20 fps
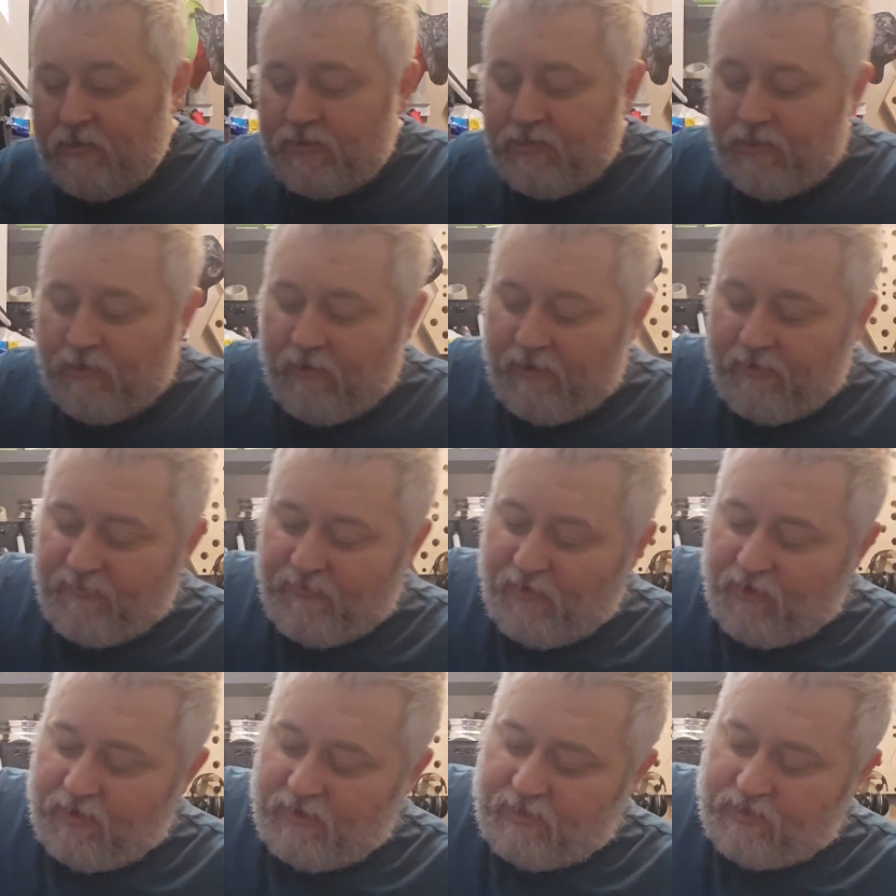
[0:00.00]
So I
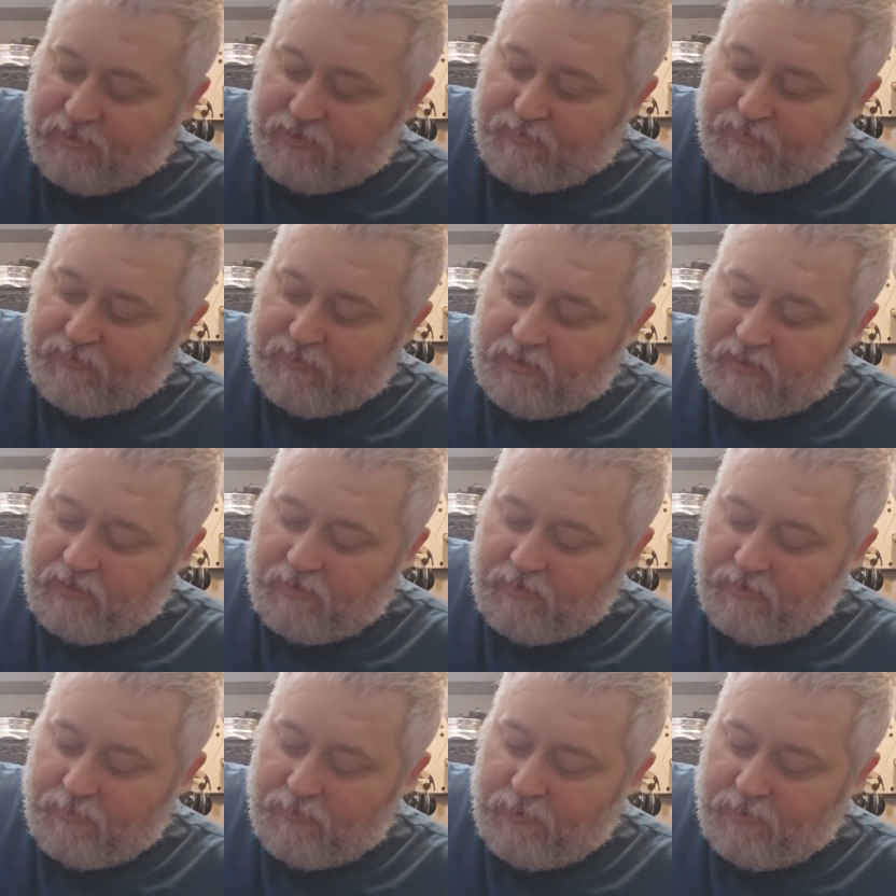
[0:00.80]
find it's really
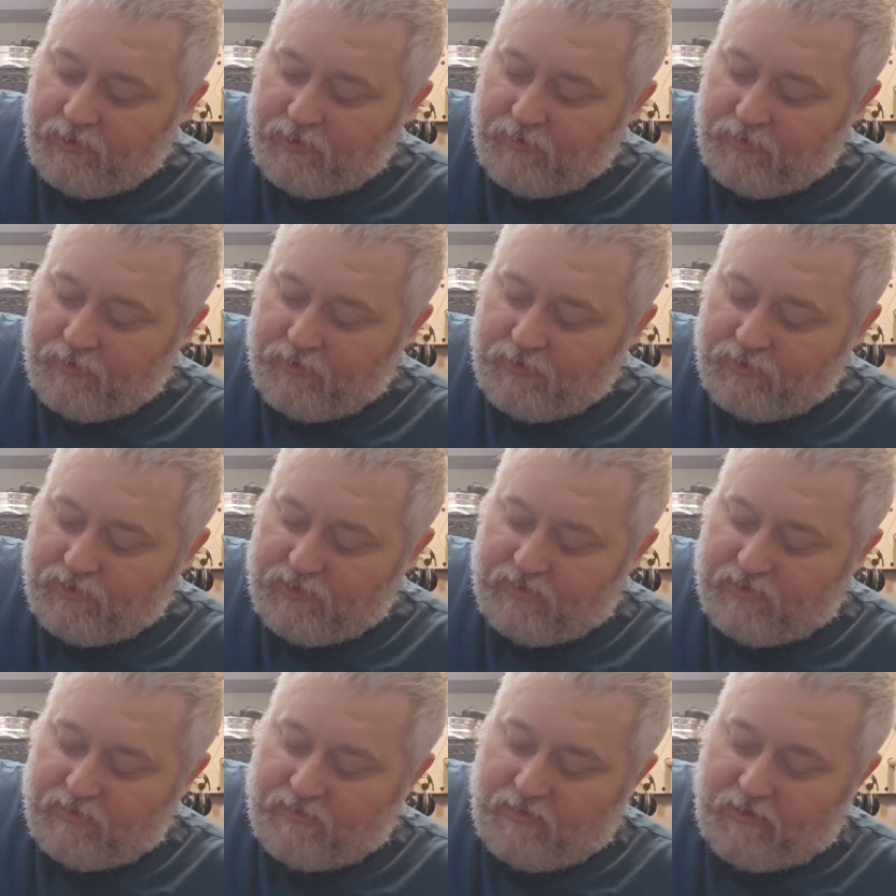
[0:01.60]
good when you're
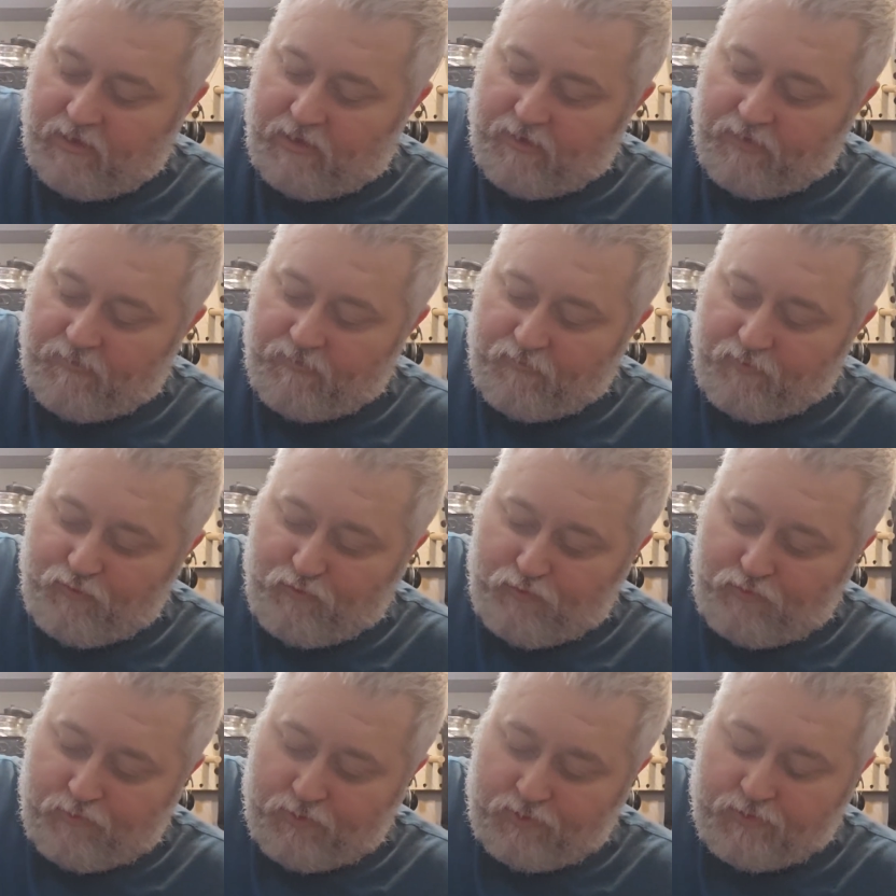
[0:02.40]
using
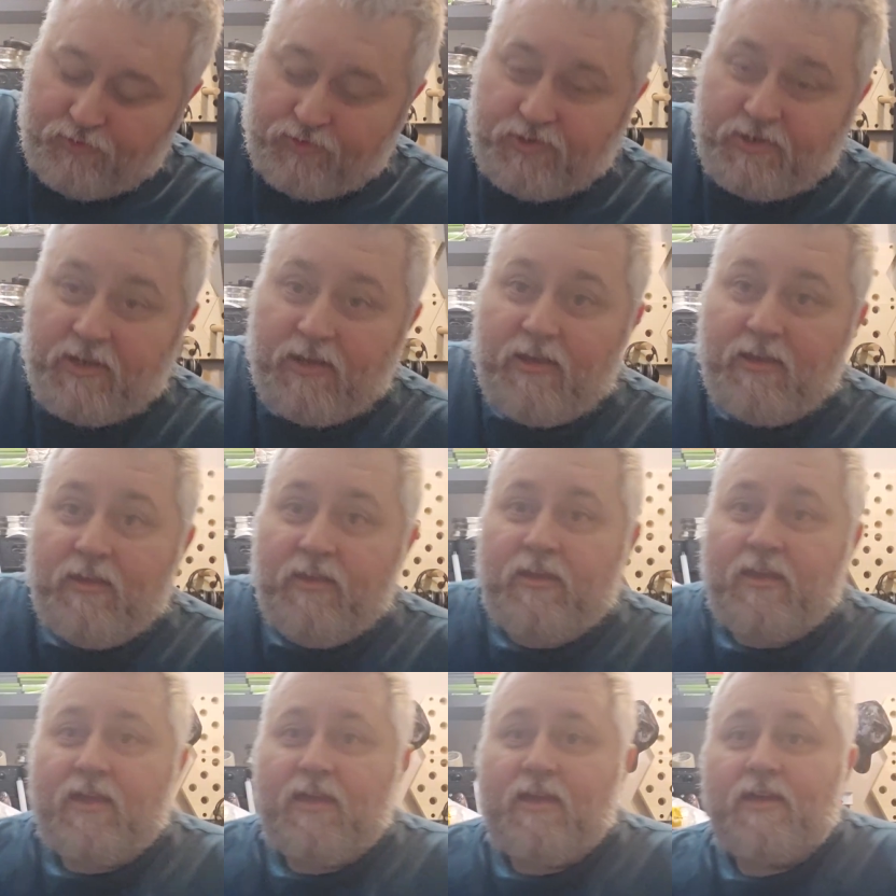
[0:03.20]
rulers
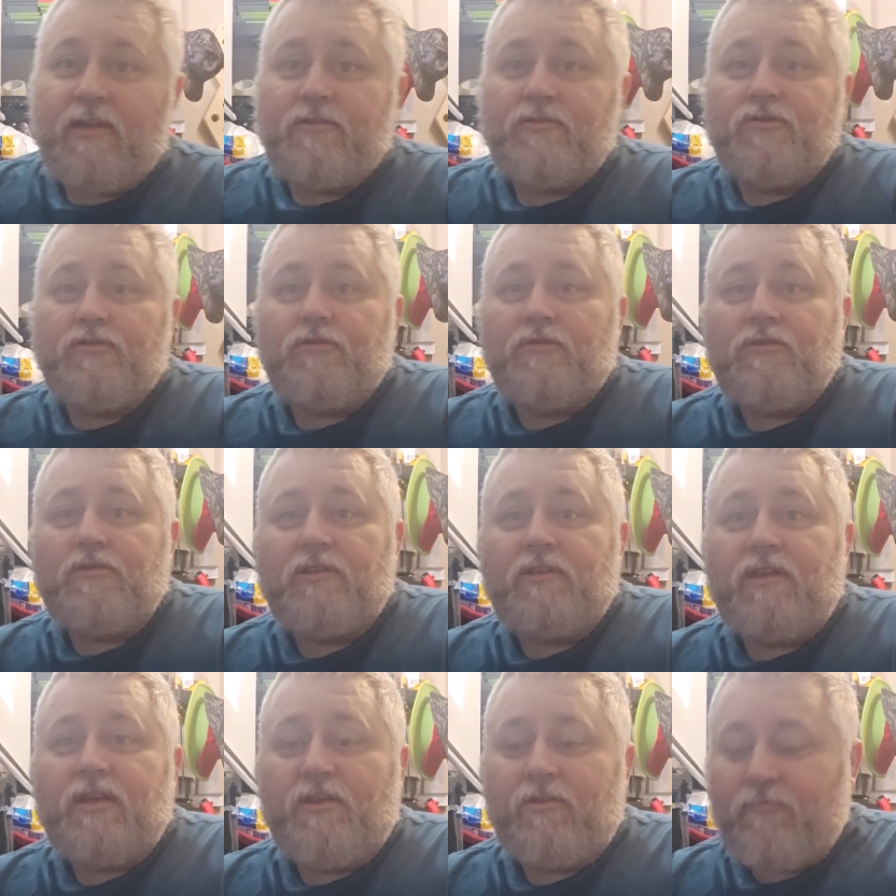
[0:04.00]
and you're
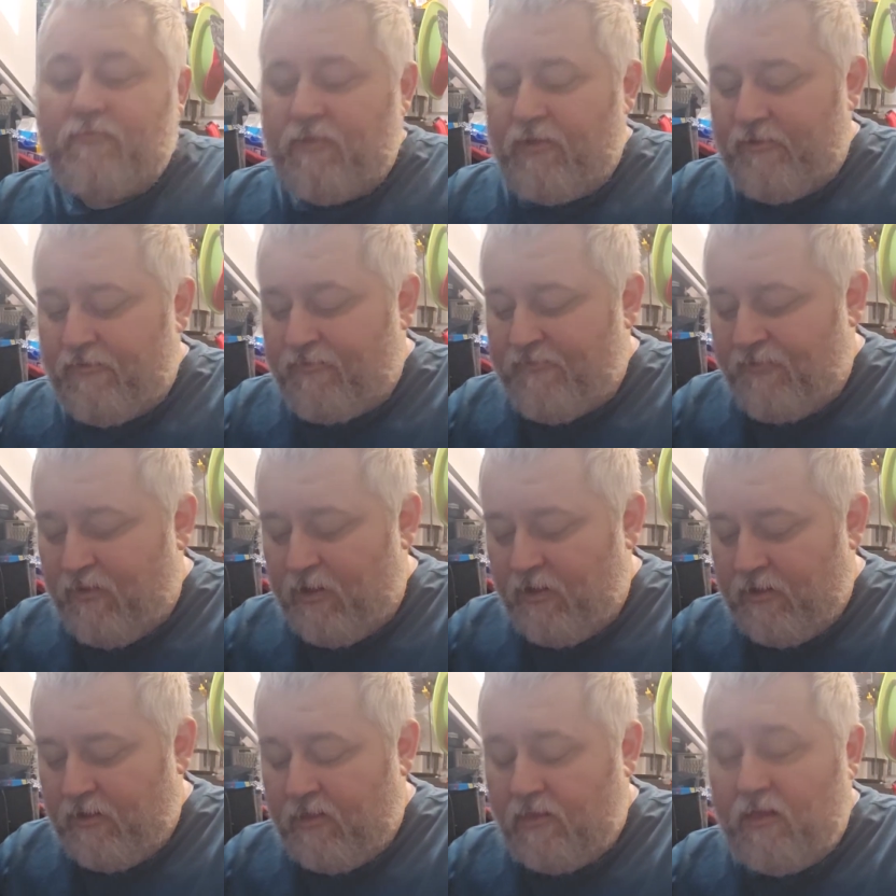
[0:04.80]
looking to get a real
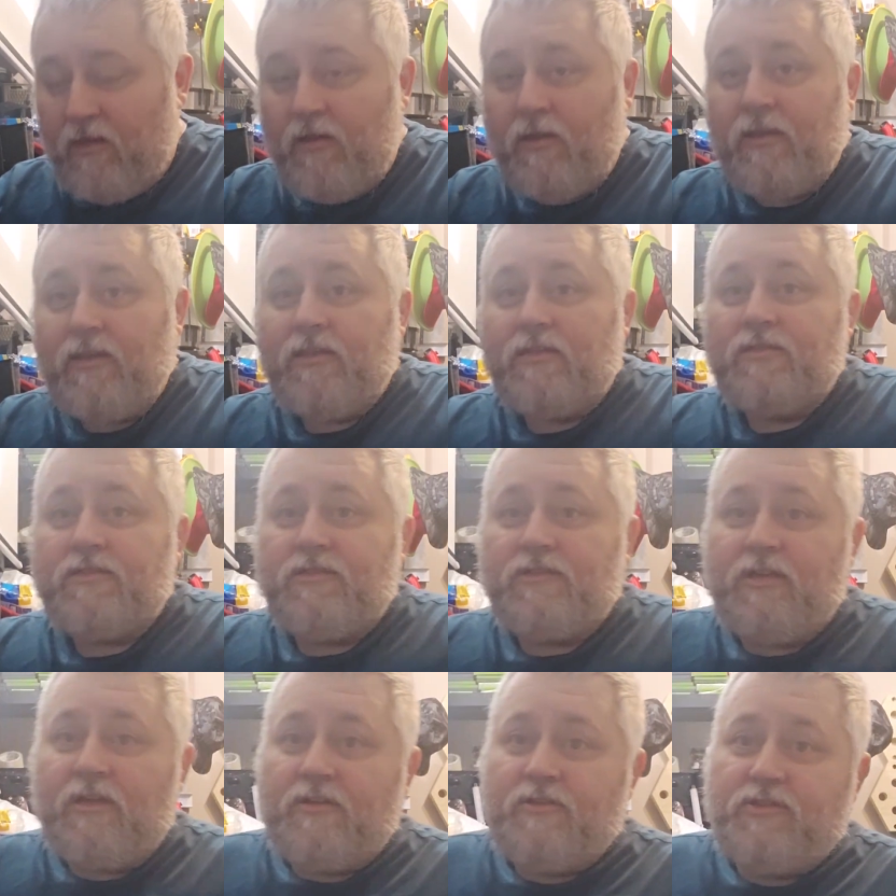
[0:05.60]
fine line and
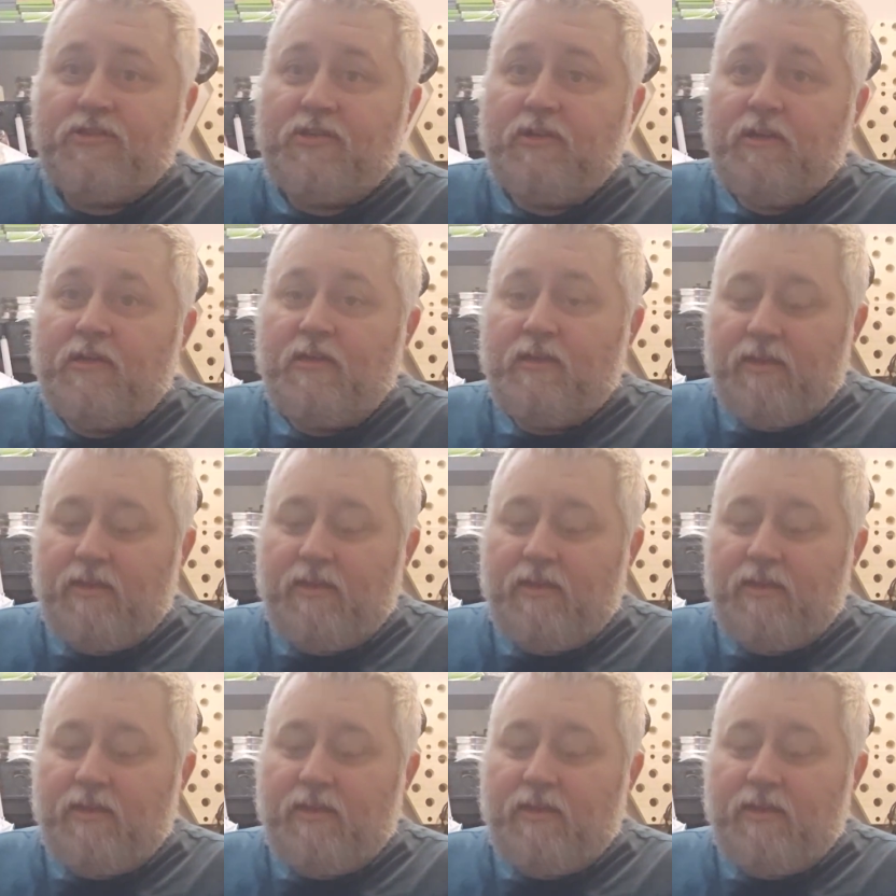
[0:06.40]
such.